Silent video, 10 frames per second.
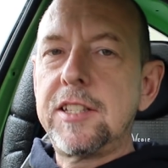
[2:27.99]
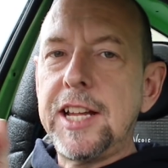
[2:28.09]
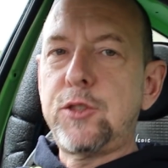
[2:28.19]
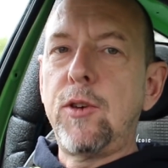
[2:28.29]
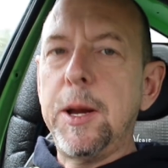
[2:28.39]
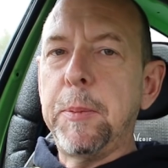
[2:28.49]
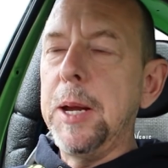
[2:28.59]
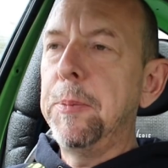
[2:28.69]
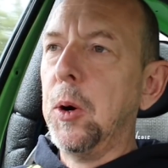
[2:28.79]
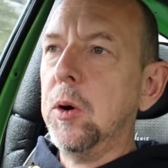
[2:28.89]
That's right,
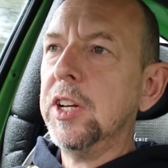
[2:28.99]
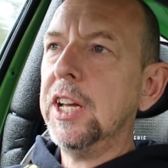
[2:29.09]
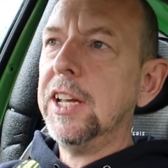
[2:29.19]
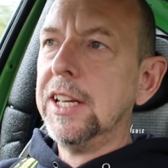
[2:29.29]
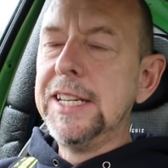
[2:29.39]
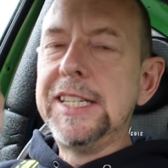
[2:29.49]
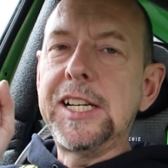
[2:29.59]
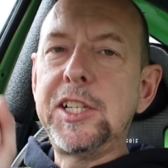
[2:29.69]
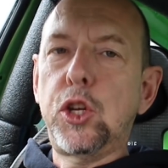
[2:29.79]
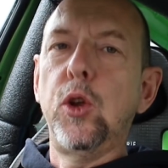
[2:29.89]
people, this
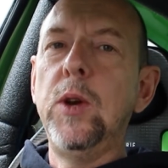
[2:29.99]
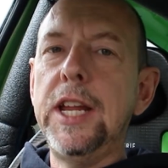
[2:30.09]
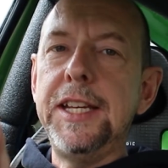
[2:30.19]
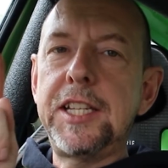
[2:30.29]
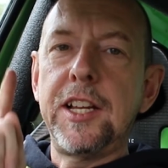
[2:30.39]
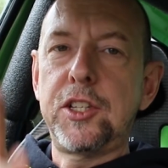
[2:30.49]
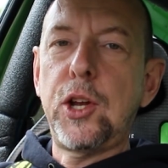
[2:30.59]
is a 2-litre